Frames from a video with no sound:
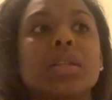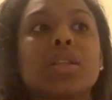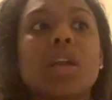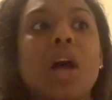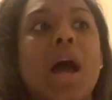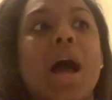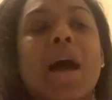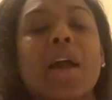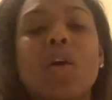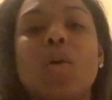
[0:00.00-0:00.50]

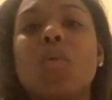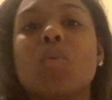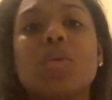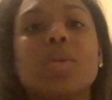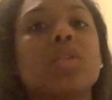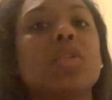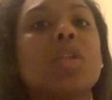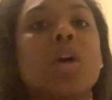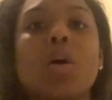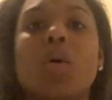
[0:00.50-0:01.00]
I
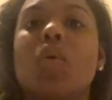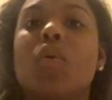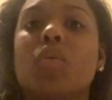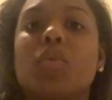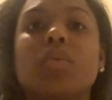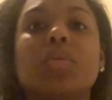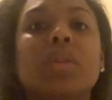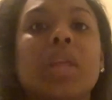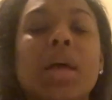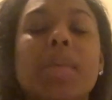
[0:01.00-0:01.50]
don't
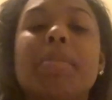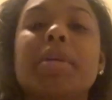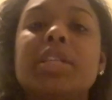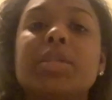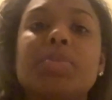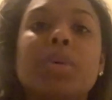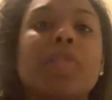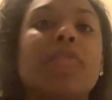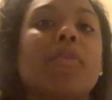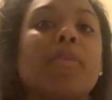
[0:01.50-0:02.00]
know. Let me
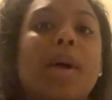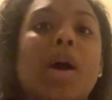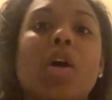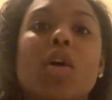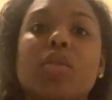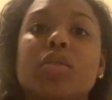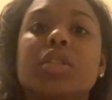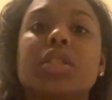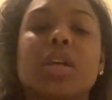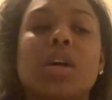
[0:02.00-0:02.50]
speak for my
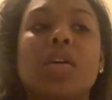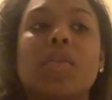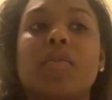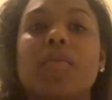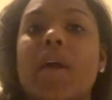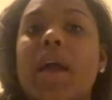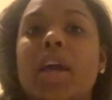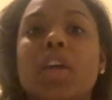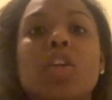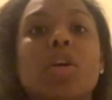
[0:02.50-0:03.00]
own
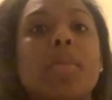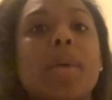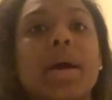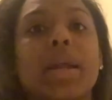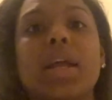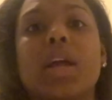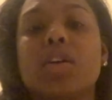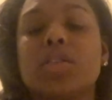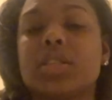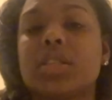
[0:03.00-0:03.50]
self. Ain't
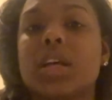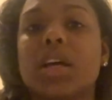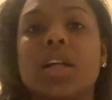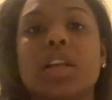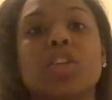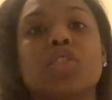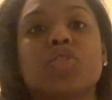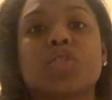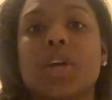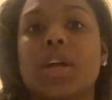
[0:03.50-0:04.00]
nobody else the
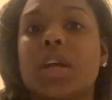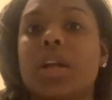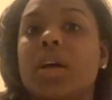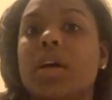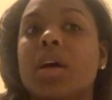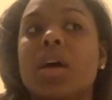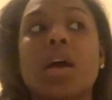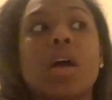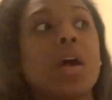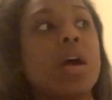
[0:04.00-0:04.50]

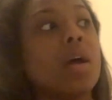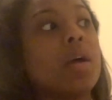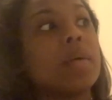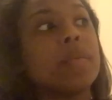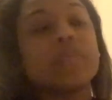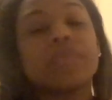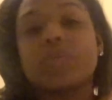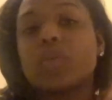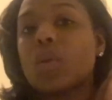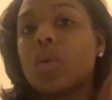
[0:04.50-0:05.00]
illustrator
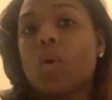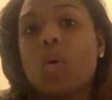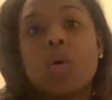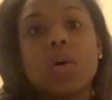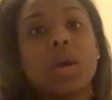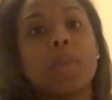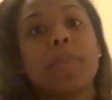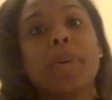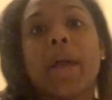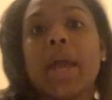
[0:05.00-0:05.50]

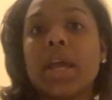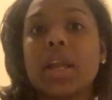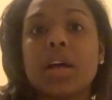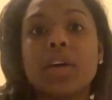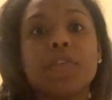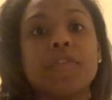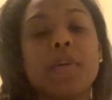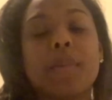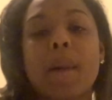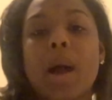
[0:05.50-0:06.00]
or the painter
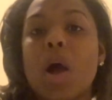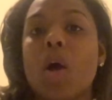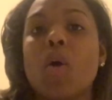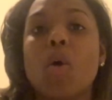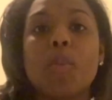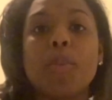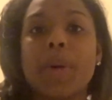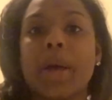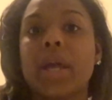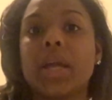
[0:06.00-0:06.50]
for my
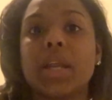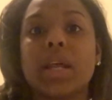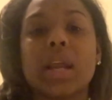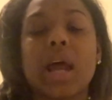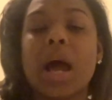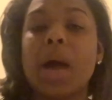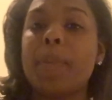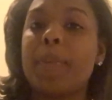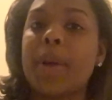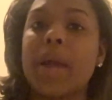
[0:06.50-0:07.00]
own painting.
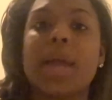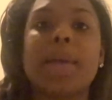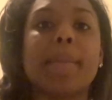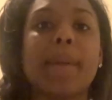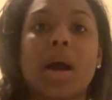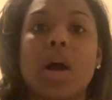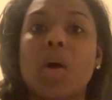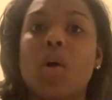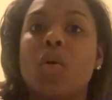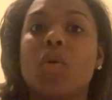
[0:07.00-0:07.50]
I paint
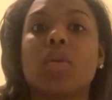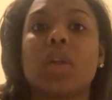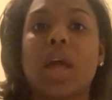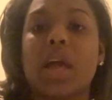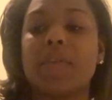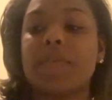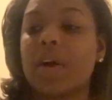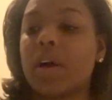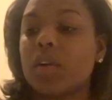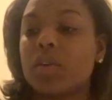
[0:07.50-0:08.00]
my own
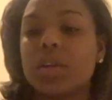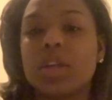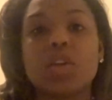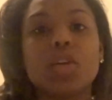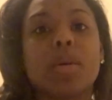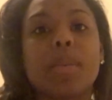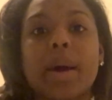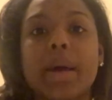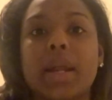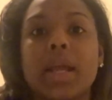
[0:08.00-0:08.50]
life. I don't need
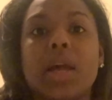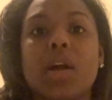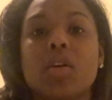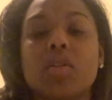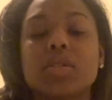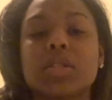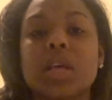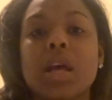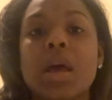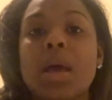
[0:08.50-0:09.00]
nobody
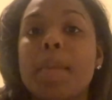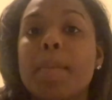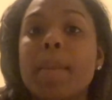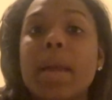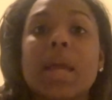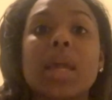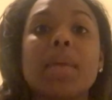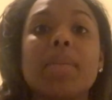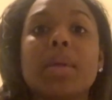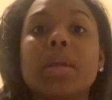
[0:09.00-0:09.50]
else
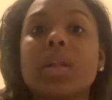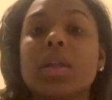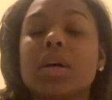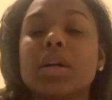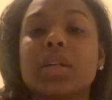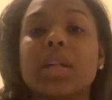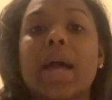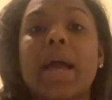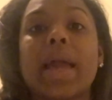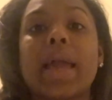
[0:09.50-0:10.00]
making me
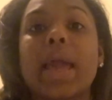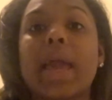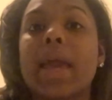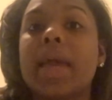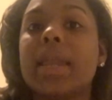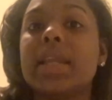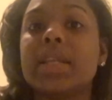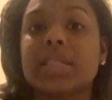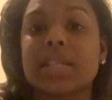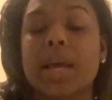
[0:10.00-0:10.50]
look like
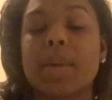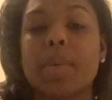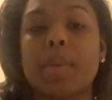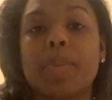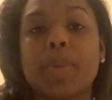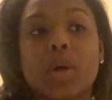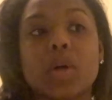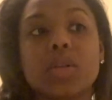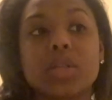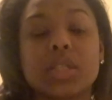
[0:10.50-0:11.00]
any type of
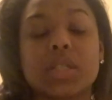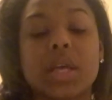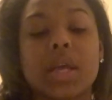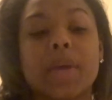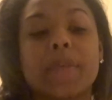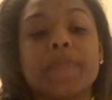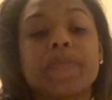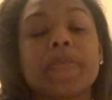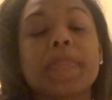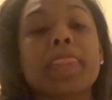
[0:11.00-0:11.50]

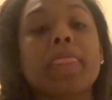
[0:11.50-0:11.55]
person.